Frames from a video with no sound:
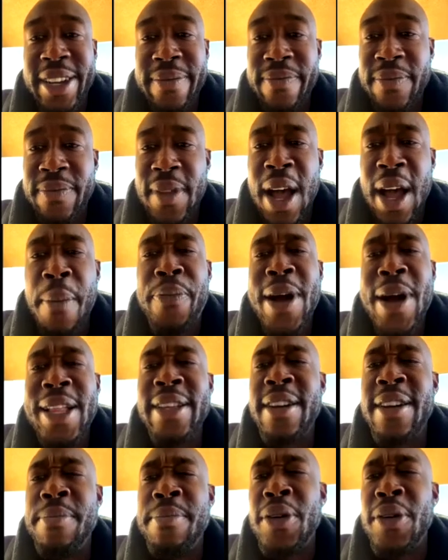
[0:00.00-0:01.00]
I'm probably
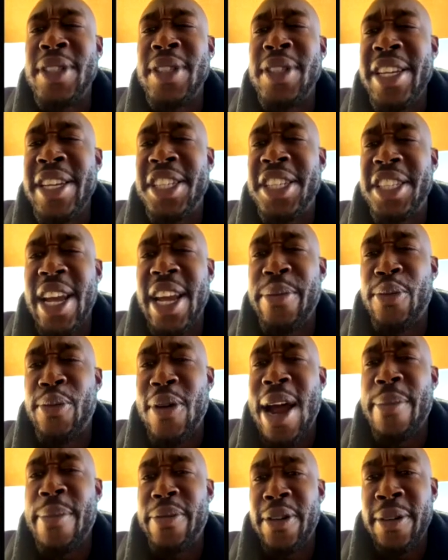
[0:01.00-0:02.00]
the most in shape
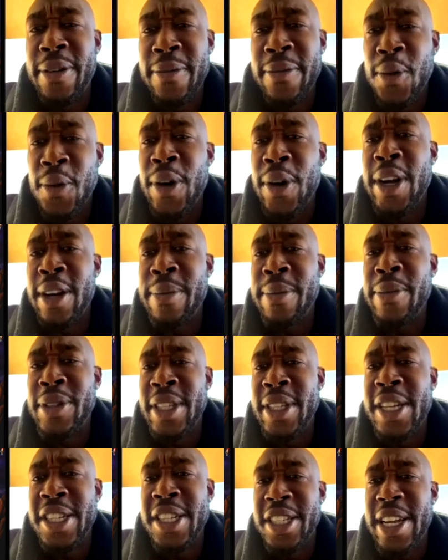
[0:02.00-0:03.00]
rapper. One of the most
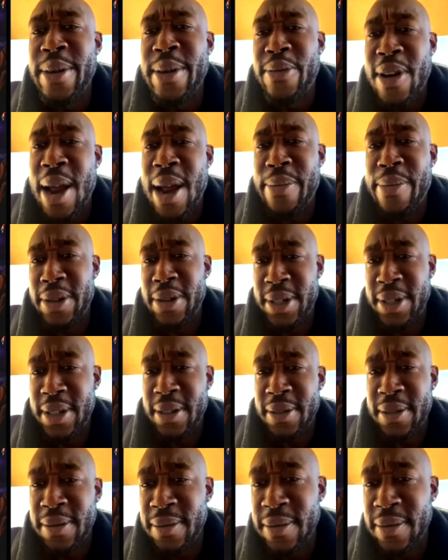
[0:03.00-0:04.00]
in shape rappers,
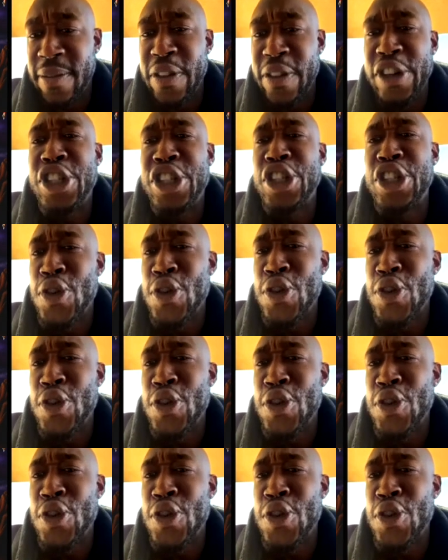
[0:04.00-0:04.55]
for sure.